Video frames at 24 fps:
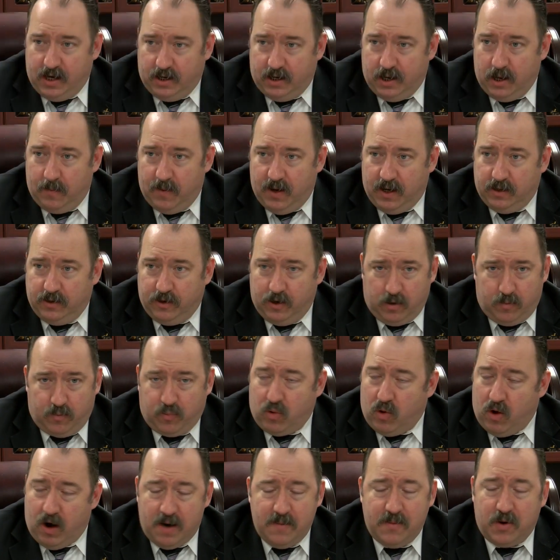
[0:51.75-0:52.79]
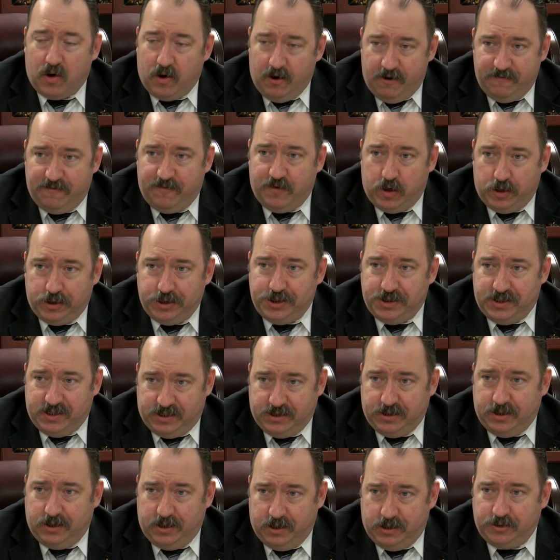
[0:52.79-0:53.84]
in Lubbock, their primary function
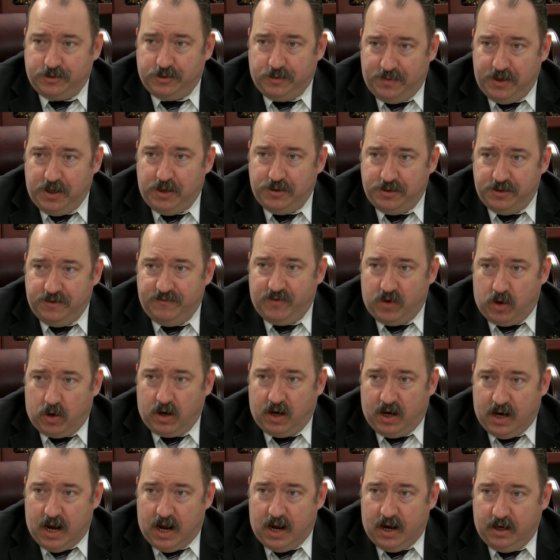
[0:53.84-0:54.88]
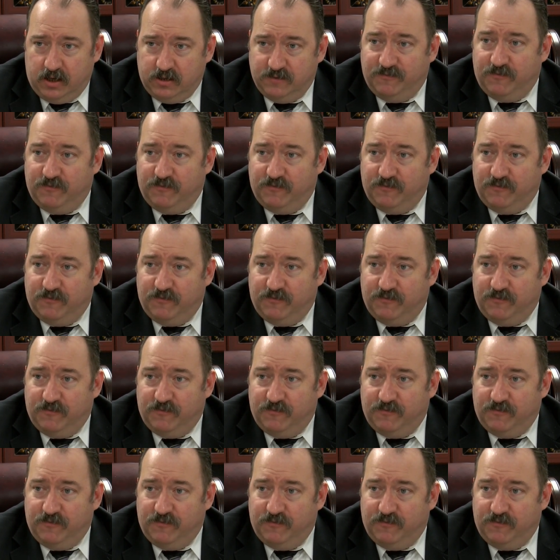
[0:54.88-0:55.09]
is the distribution of narcotics